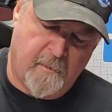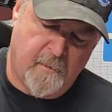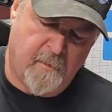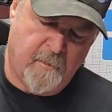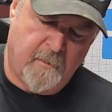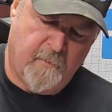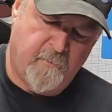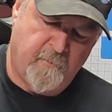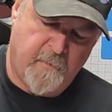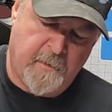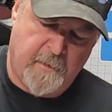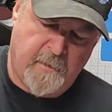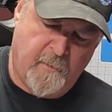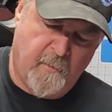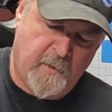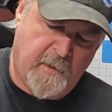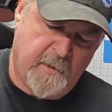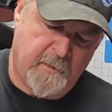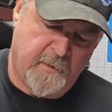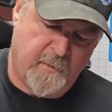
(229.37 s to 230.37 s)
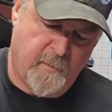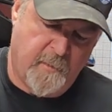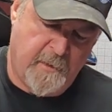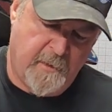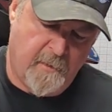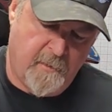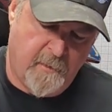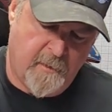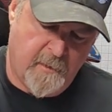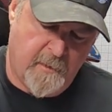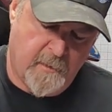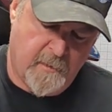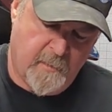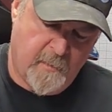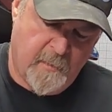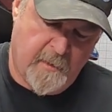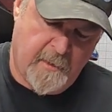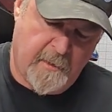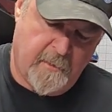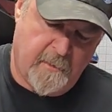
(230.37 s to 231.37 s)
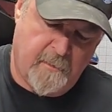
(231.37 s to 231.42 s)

It's fun watching me do this, but